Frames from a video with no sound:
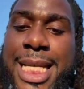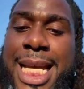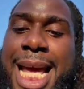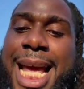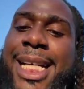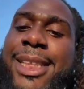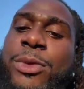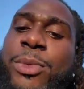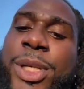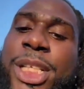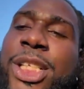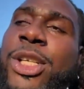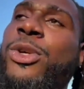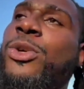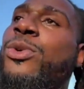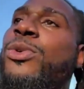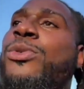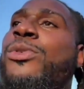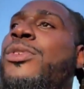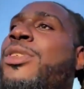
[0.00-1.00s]
Yes, we
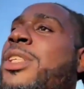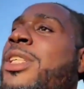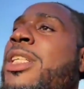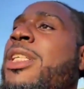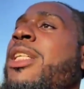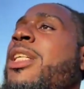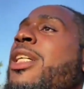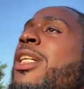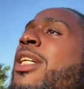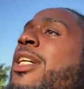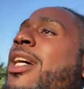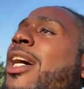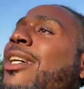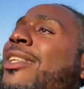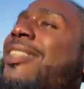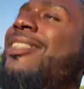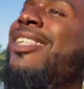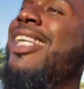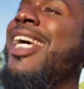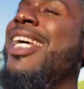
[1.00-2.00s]
do.
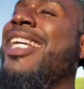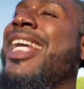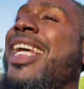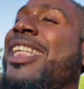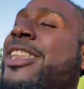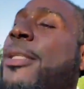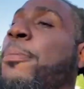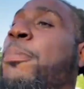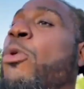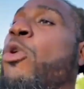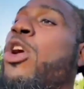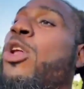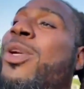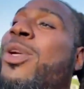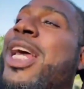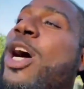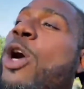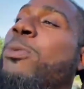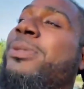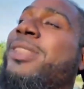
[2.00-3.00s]
Understand that it's a
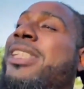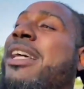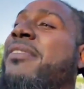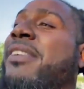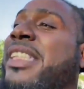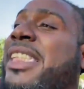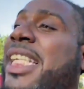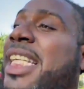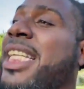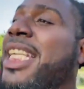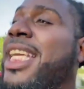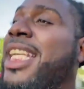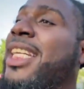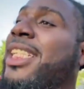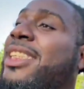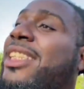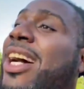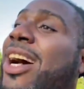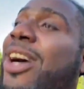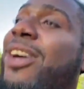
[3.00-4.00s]
portal that opens every 10
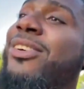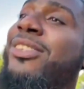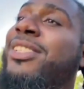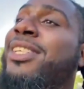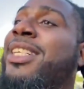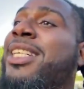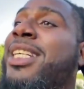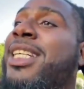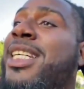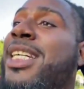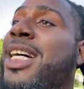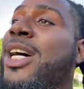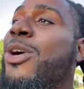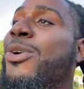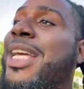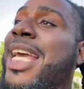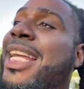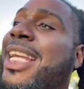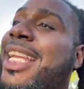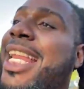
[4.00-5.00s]
years, y'all.
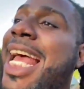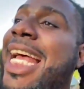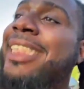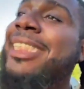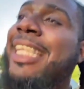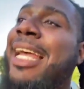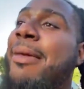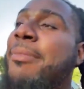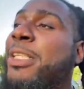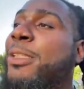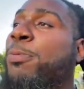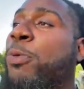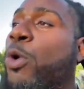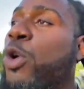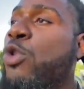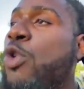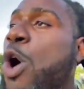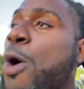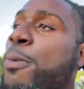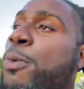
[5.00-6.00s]
Okay, the last time this
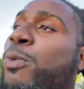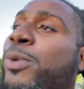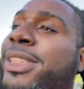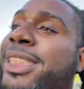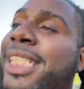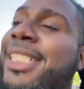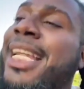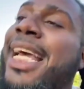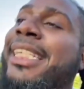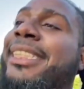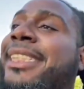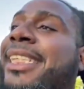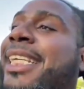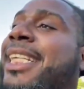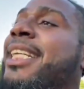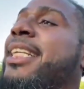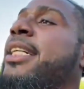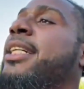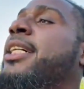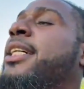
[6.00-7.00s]
portal opened was in
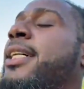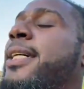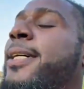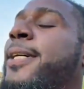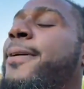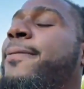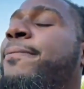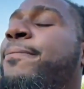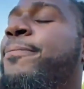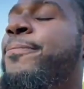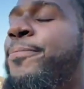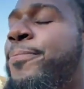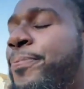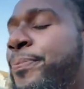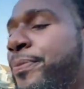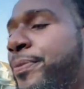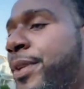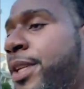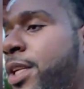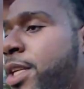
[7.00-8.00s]

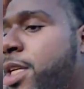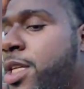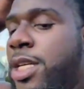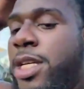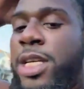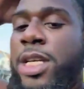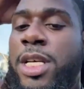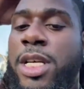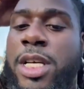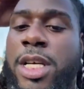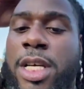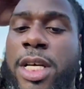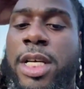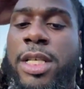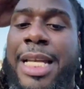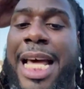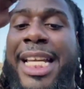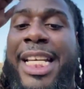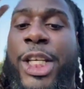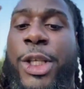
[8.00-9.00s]

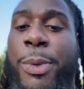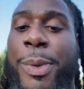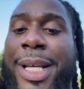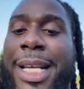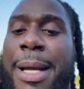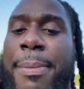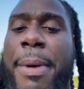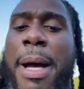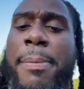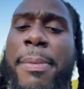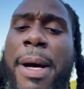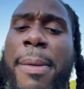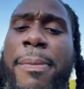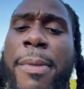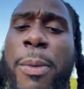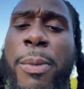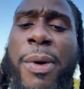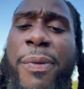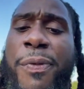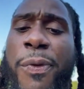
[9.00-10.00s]
1993. And
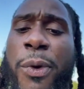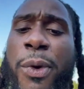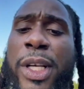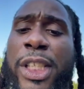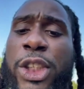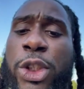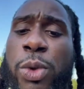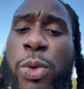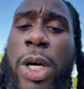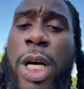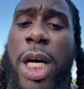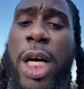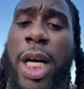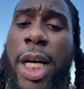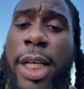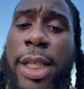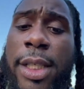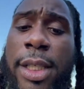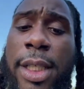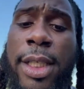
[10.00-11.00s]
I'm referring
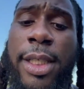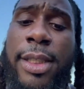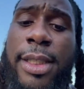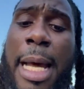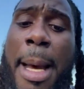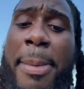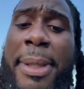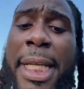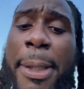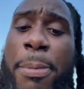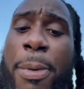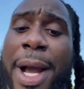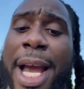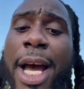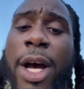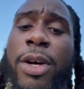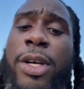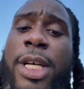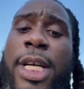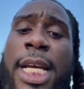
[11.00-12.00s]
to Dominique
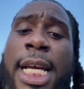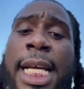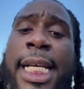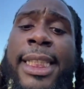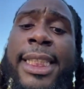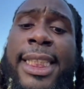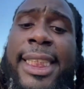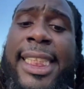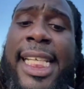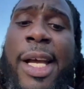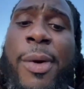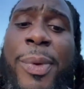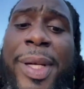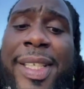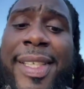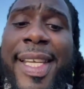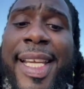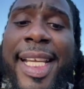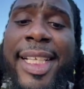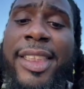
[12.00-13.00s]
Brown. She
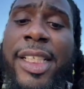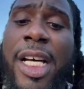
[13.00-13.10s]
said, we